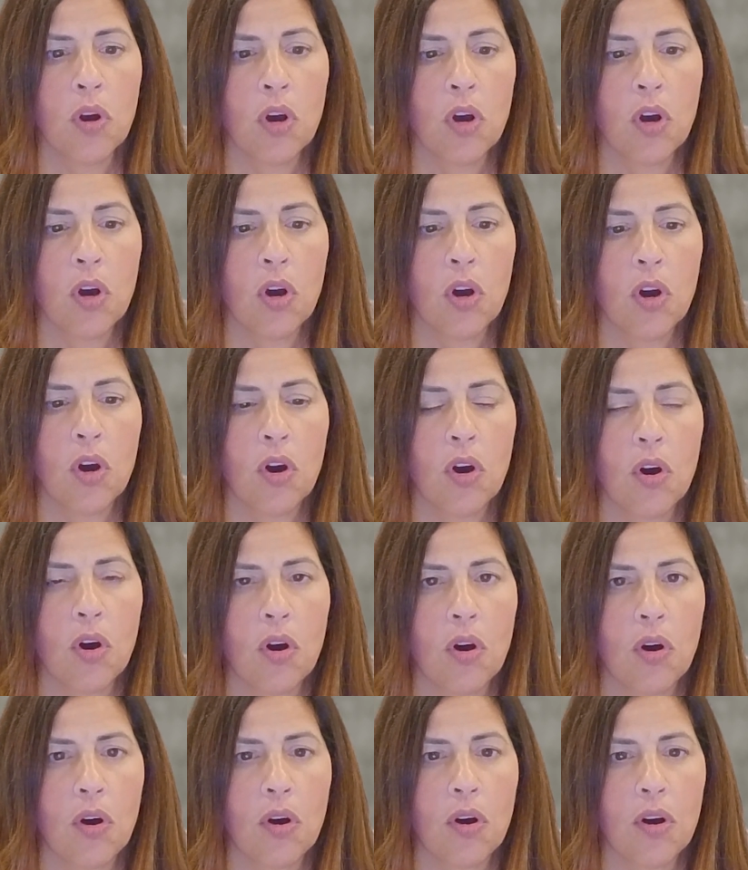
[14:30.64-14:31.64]

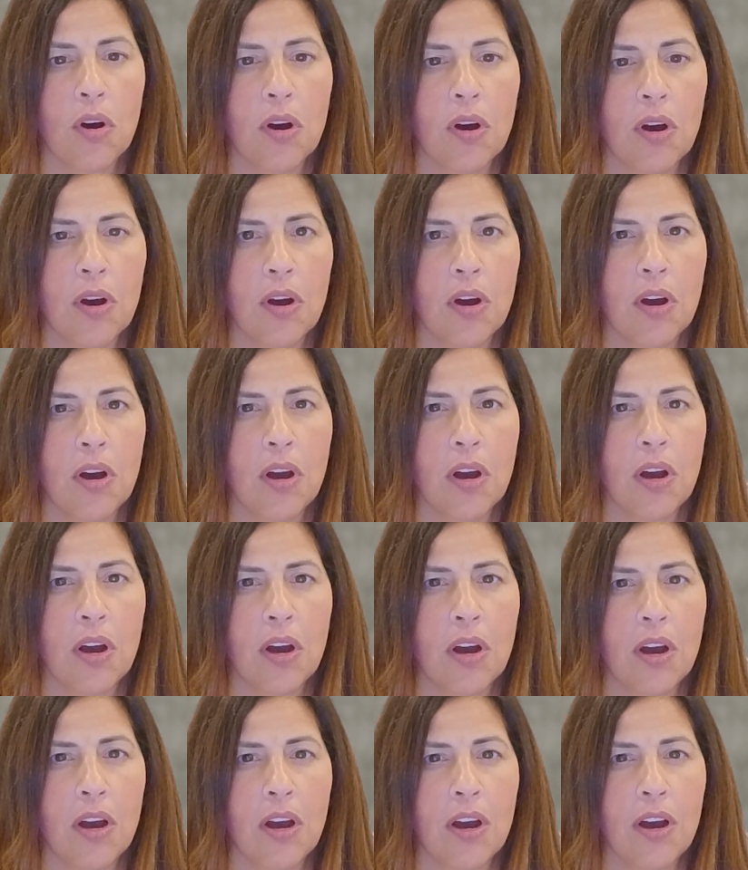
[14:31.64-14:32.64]

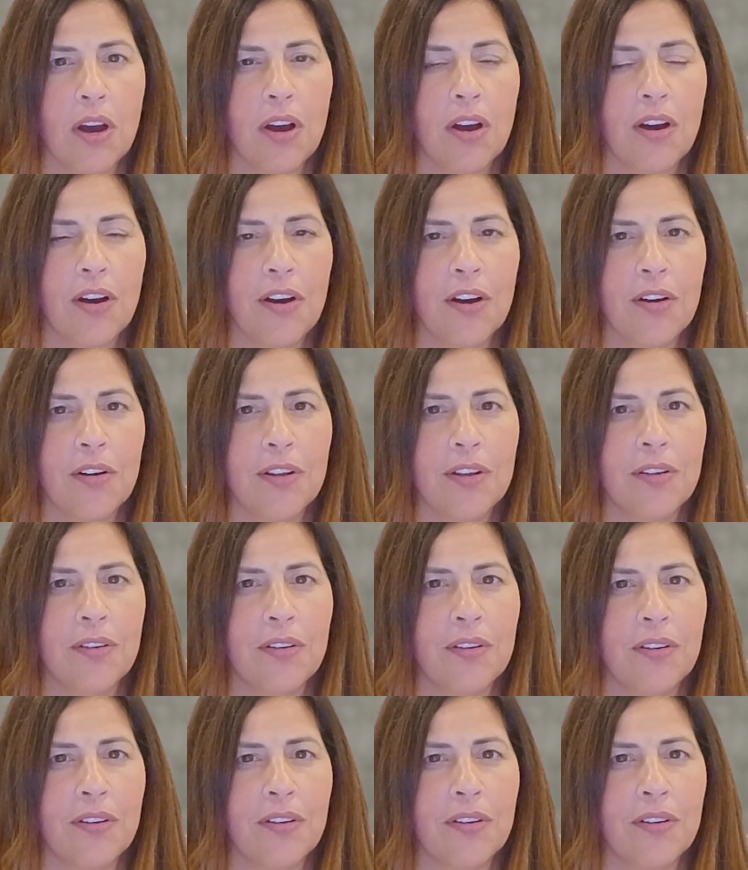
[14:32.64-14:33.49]
Nothing is said.